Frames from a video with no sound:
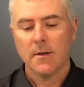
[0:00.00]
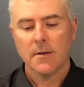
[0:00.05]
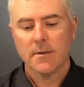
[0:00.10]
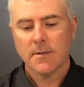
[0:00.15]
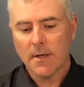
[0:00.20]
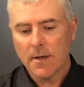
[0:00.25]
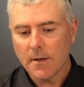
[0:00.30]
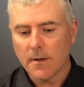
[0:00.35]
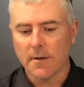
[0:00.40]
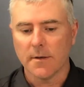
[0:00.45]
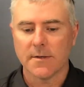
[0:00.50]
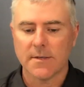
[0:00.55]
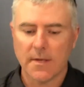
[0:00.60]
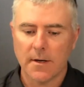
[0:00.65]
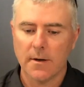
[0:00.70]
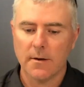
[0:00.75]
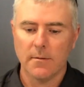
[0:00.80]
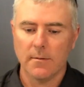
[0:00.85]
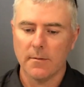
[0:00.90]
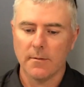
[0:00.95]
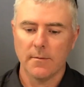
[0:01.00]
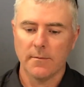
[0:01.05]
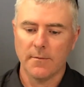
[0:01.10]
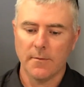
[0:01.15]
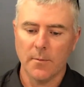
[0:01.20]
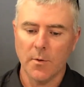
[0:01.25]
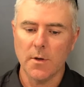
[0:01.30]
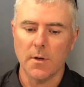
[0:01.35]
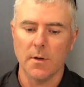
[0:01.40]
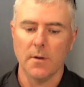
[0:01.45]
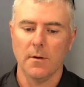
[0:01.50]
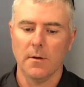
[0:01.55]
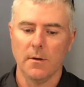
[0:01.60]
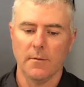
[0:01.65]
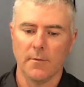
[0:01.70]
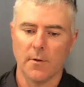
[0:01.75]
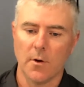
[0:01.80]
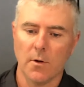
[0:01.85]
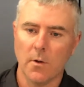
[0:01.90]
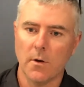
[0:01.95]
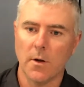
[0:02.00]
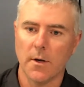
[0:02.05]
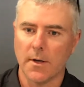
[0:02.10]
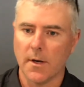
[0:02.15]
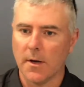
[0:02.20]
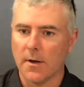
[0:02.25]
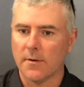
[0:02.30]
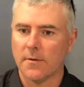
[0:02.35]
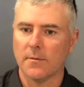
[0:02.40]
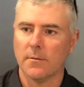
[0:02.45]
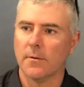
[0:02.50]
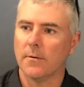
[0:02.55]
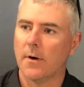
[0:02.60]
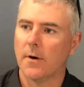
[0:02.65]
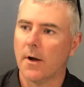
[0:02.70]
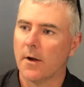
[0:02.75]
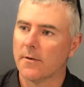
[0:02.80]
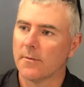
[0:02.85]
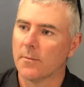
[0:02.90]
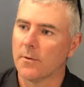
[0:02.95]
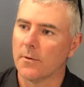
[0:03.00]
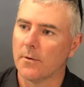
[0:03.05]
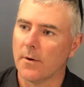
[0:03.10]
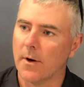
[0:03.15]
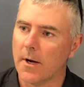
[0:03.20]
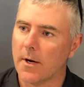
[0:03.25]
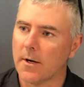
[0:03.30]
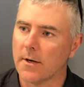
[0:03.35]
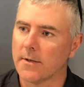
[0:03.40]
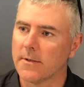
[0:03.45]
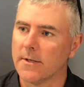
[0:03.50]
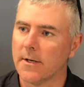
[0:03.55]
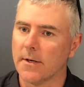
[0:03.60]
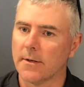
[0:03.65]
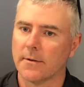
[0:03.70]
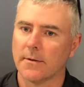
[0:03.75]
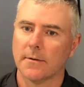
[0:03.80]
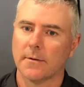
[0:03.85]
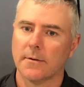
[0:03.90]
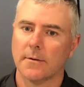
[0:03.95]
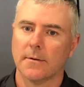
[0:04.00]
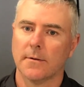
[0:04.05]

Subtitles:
Totally. So for me, if a client goes to a draftsman or an architect